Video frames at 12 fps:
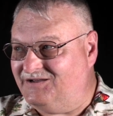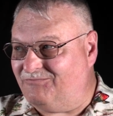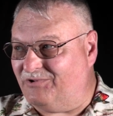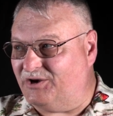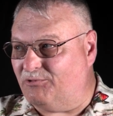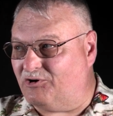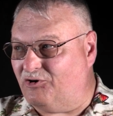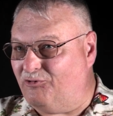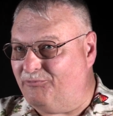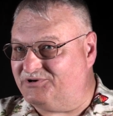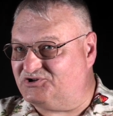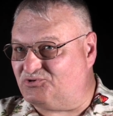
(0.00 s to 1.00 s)
when you go
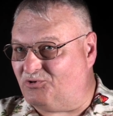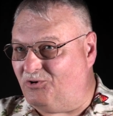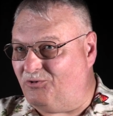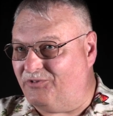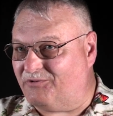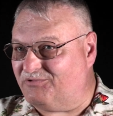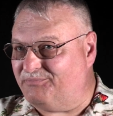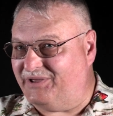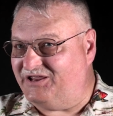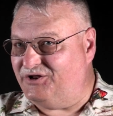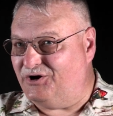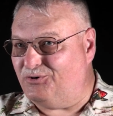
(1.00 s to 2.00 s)
on patrol, there would
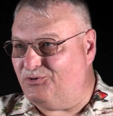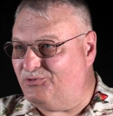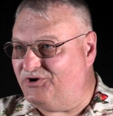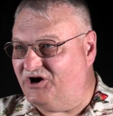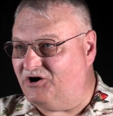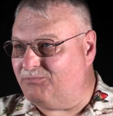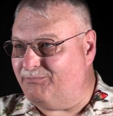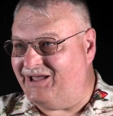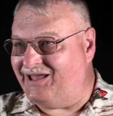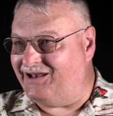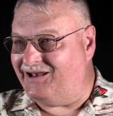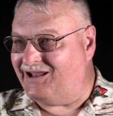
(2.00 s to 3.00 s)
be no young
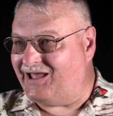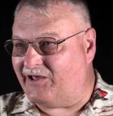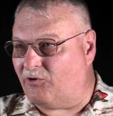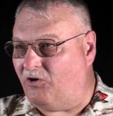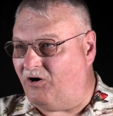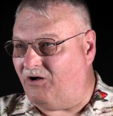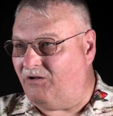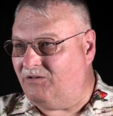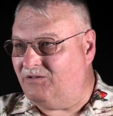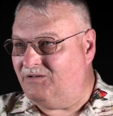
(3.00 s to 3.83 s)
men at all.